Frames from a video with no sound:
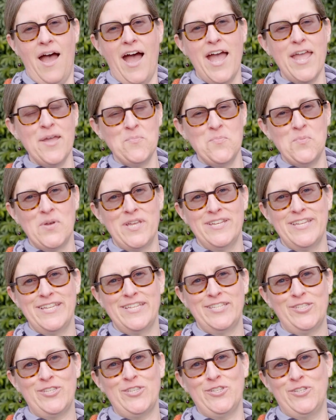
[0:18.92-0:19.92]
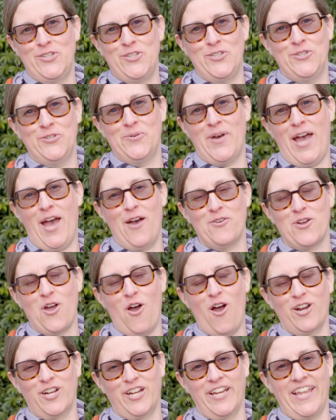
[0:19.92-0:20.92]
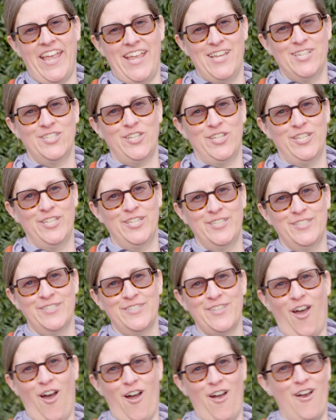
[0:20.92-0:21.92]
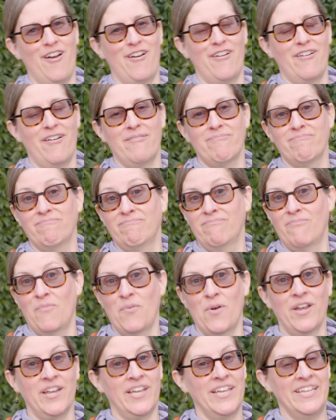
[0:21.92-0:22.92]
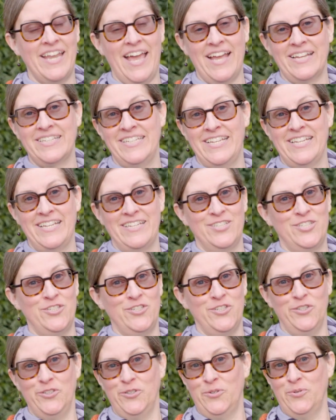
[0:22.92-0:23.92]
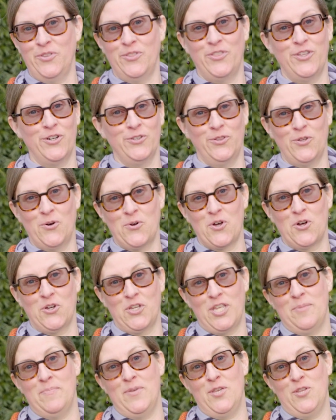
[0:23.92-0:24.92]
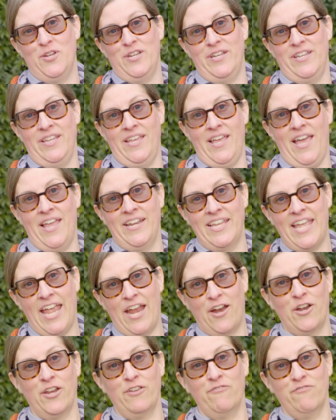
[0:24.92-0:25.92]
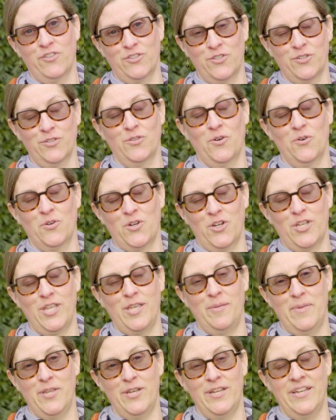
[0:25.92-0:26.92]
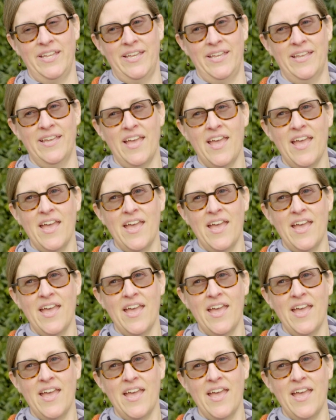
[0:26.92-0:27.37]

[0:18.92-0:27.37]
I am witness to how congregations are connecting to their local community and caring for their local community.